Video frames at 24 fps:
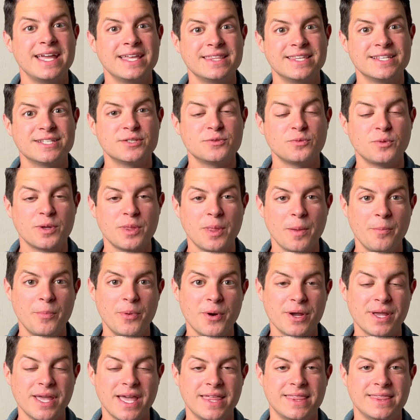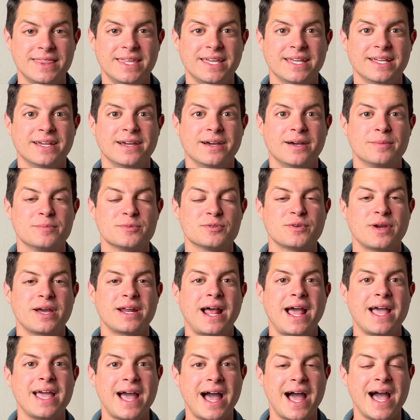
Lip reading: And this is where the bookend thing comes, right?